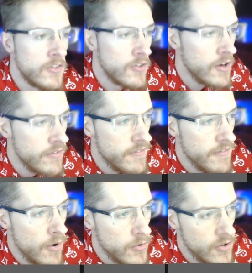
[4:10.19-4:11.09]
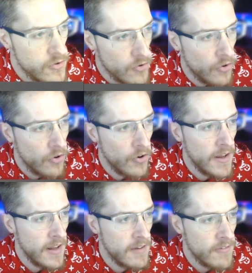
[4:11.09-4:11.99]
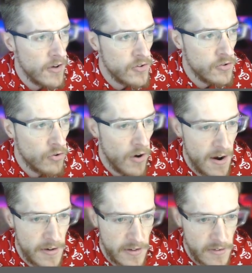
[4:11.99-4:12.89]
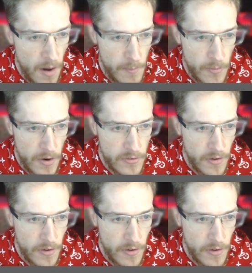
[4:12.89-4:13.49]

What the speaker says: So if I was to draw out an example, right?